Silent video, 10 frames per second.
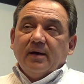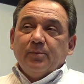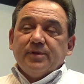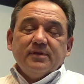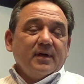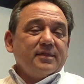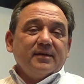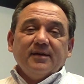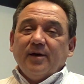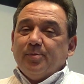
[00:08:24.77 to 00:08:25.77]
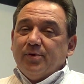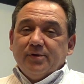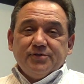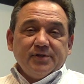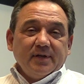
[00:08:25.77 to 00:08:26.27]
with nothing
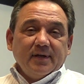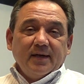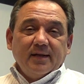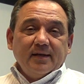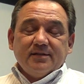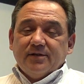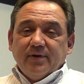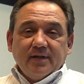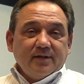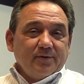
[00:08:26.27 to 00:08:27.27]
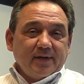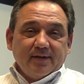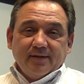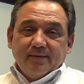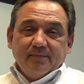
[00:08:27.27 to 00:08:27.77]
approaching an integrated
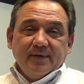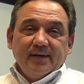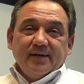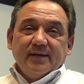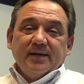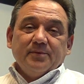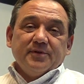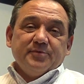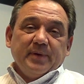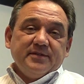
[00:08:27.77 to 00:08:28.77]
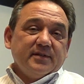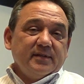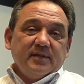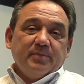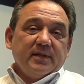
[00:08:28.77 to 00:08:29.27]
curriculum. It was
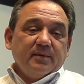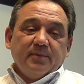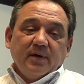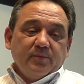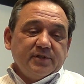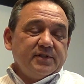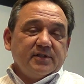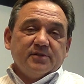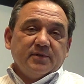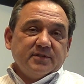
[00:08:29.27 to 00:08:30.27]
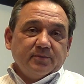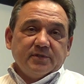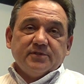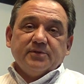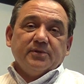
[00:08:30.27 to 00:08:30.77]
basically dependent upon which teacher was in
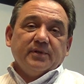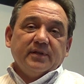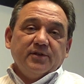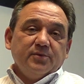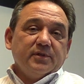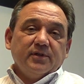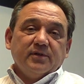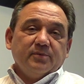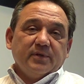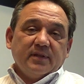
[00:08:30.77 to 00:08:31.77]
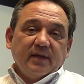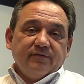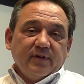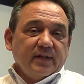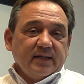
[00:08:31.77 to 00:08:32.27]
which school, and you would learn what they
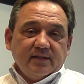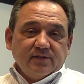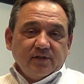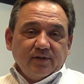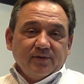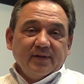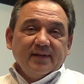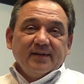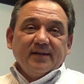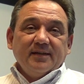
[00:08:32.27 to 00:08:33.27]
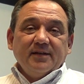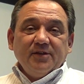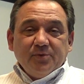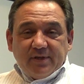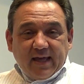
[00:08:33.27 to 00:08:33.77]
felt like teaching you. And then
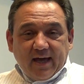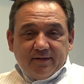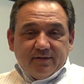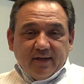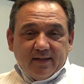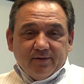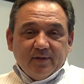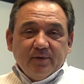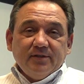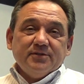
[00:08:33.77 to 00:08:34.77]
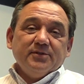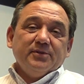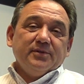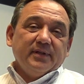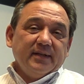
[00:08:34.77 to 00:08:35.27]
you would gather together at the middle
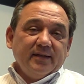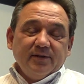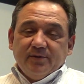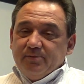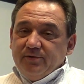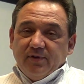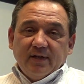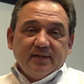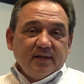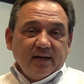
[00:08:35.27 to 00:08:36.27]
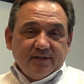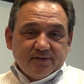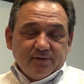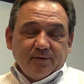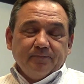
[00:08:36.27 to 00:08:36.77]
school, and then you would move on to the high
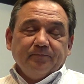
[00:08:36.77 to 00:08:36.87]
school.